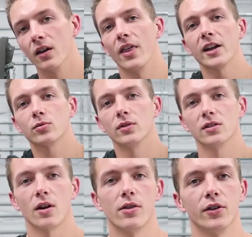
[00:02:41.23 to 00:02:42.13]
That's what
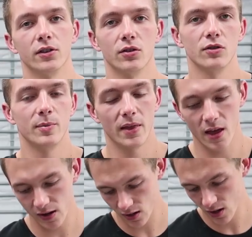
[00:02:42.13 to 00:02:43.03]
this R32 has been
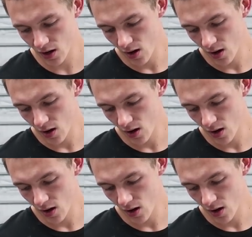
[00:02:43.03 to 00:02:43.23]
like.